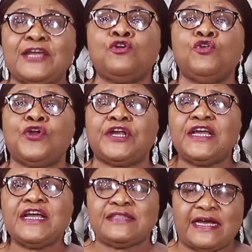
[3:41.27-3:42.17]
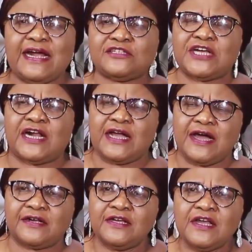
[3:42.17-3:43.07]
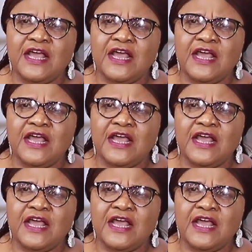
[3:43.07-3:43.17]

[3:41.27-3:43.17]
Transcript: the glory that that child carried.